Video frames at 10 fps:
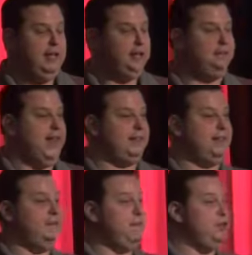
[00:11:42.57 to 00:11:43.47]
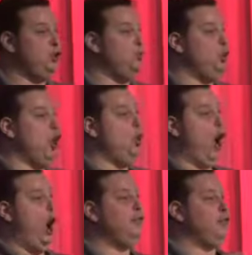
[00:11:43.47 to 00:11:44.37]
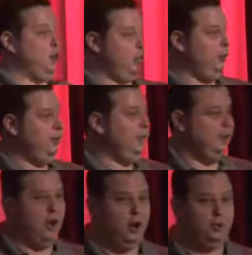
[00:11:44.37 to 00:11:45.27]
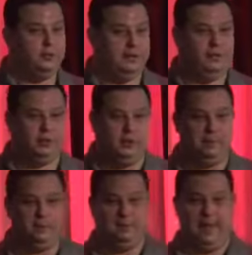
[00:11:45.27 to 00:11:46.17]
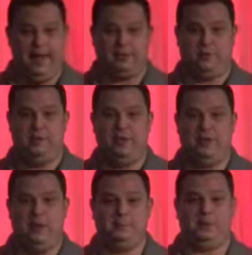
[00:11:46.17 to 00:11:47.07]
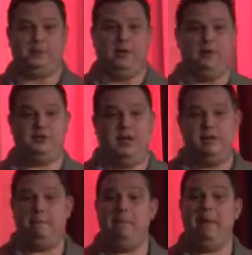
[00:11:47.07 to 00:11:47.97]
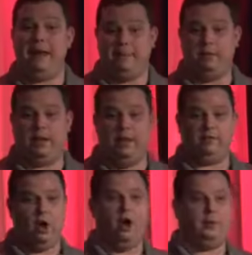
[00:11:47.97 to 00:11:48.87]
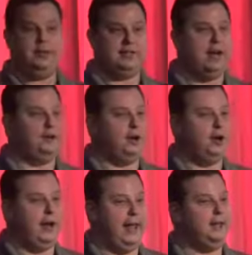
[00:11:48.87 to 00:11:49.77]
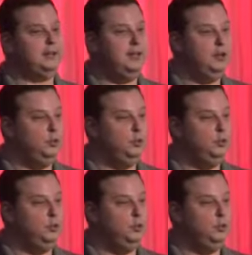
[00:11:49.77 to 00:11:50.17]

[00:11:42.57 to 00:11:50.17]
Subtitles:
The fact that they've been to no other auto dealership over the past 3 months helps us to understand that maybe we have an auto intender on our hands.